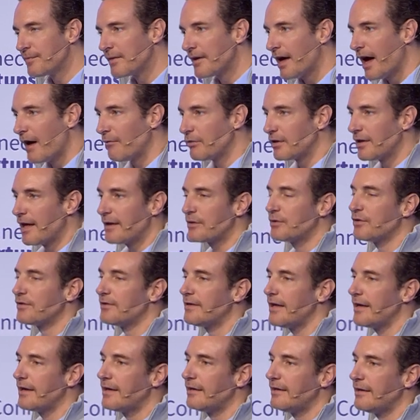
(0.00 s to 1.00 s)
I would like to
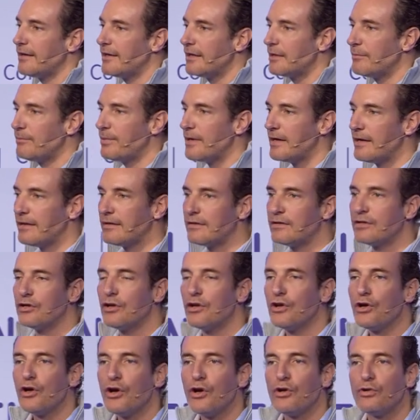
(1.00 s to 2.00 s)
take a little bit
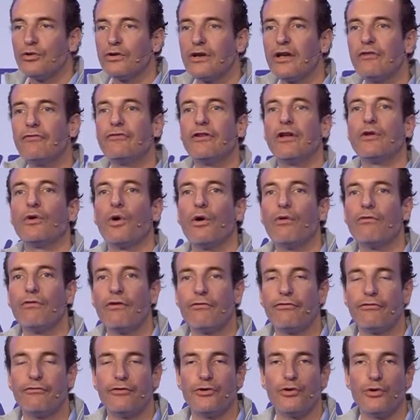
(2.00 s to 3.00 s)
to give you an
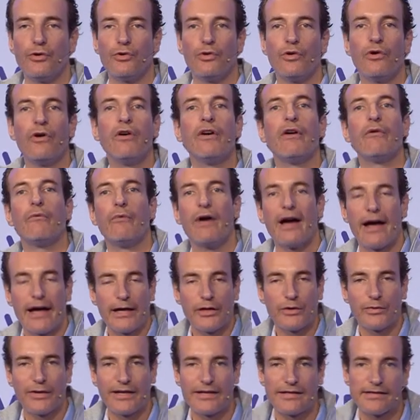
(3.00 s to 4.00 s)
overview where
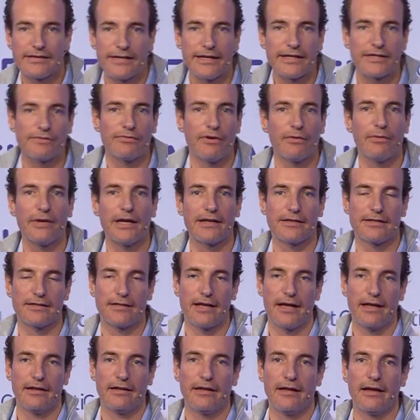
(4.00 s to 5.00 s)
N26, where we are
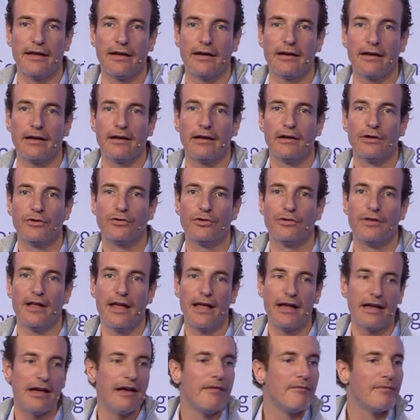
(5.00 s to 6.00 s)
standing
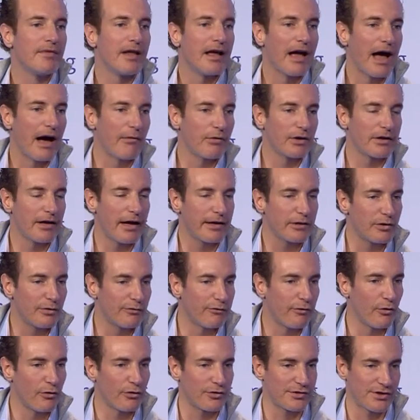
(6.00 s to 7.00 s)
today. I would like to
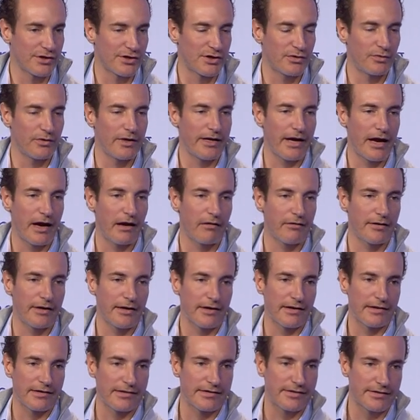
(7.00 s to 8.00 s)
focus on three
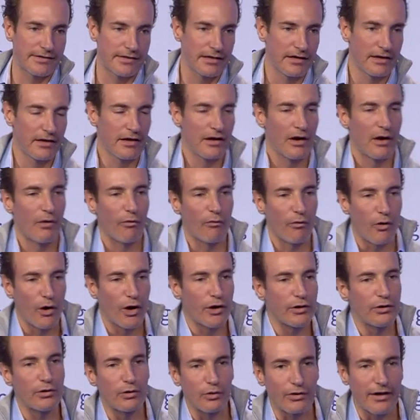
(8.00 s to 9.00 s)
areas,
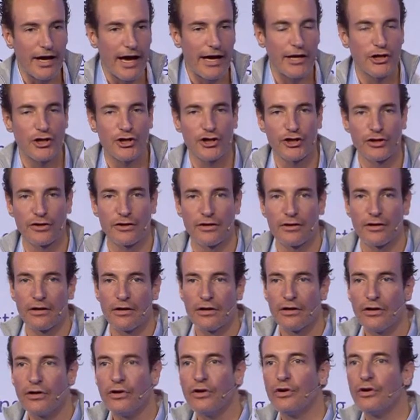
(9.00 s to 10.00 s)
one, location,
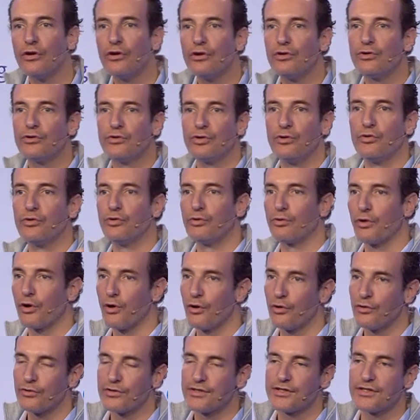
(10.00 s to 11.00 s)
two,
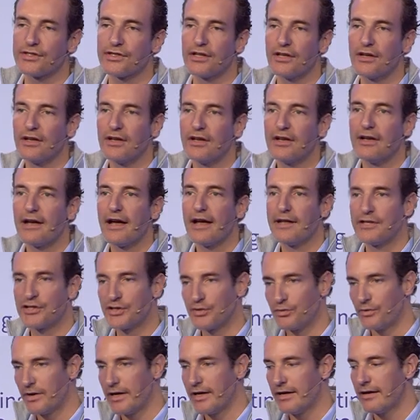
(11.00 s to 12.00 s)
growth, and
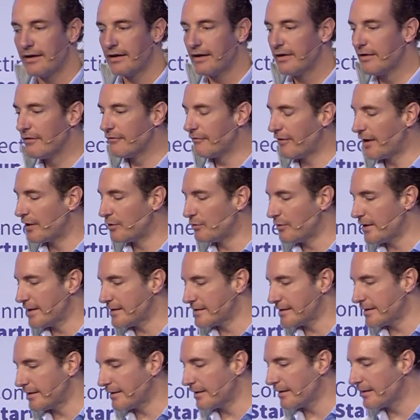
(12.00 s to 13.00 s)
three,
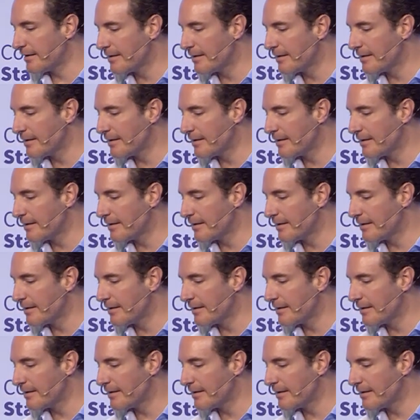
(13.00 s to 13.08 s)
fundraising.